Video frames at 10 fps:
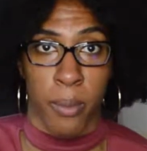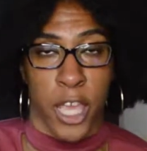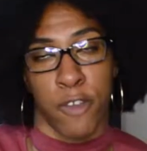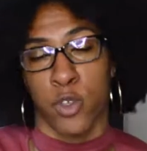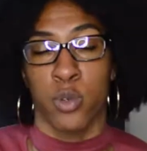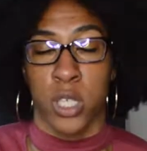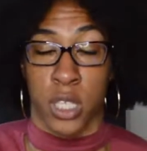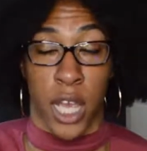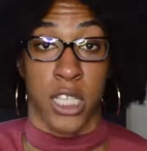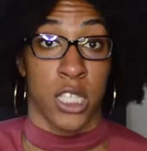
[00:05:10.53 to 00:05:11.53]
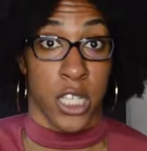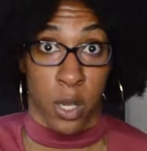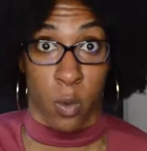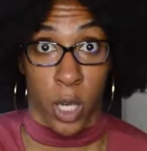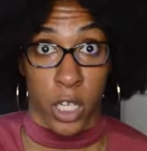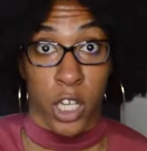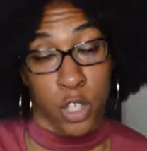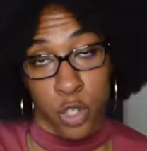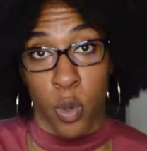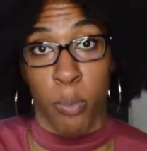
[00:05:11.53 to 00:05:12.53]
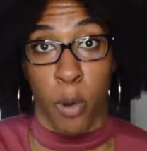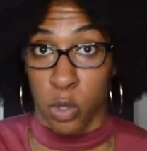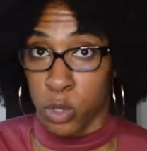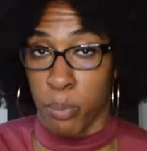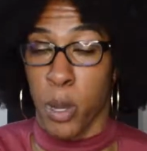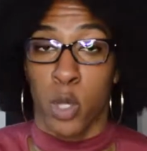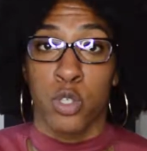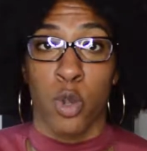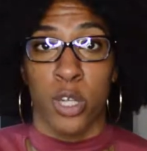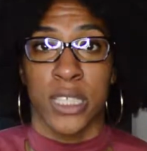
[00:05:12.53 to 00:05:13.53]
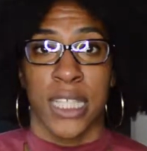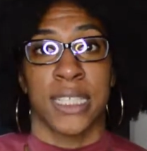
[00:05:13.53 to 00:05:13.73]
if you decide to take one, do a post-course